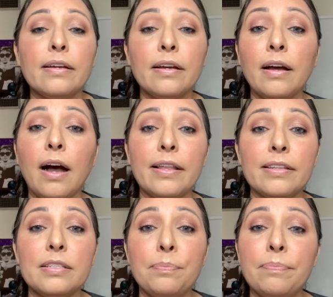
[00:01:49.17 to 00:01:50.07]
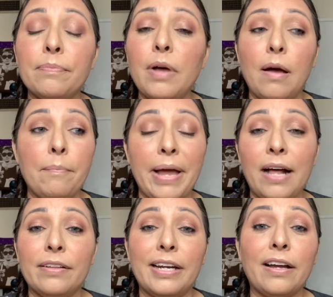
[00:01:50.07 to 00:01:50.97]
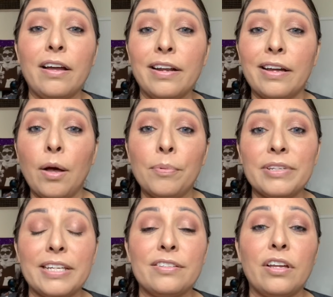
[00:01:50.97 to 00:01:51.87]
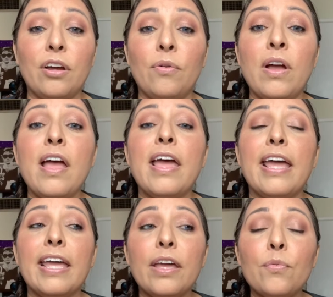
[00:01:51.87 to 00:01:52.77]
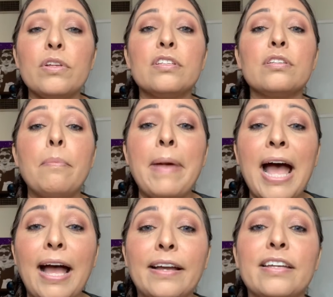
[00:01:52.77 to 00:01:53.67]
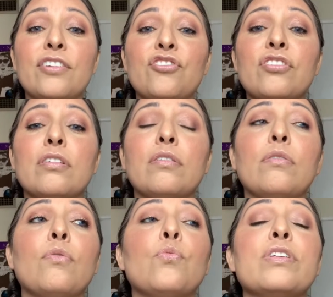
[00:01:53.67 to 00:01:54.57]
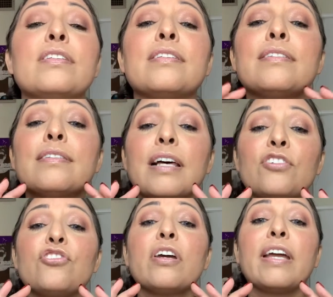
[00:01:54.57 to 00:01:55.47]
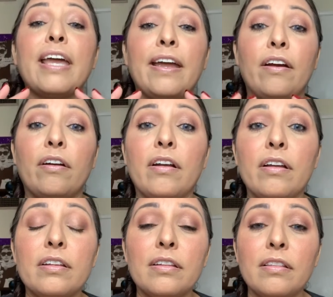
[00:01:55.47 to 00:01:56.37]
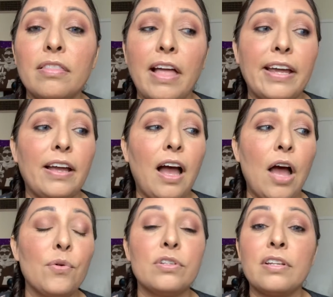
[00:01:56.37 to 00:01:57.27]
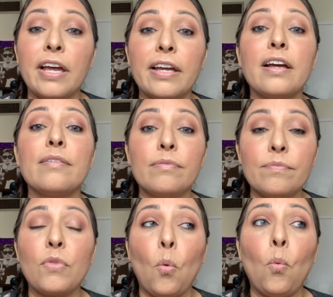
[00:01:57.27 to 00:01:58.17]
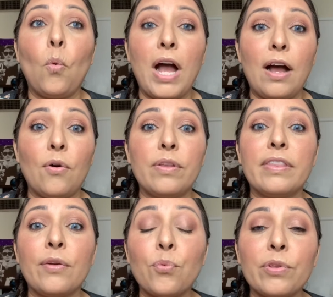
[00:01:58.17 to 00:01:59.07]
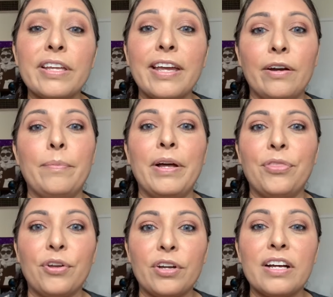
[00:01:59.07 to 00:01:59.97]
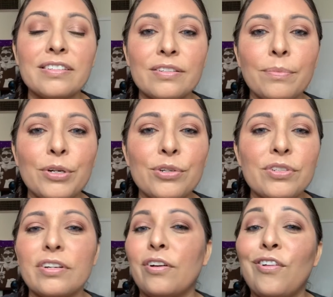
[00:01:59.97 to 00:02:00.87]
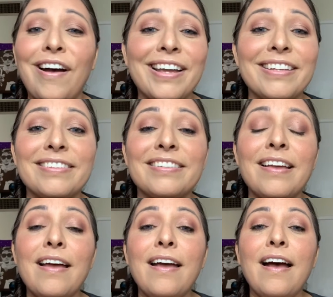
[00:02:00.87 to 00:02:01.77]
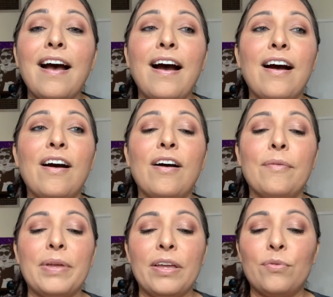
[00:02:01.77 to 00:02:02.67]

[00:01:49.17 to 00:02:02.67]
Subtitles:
got this palette, I got it a couple days ago, it was packaged with such care. Like, I was like, wow, they really care about their customers, their clients. It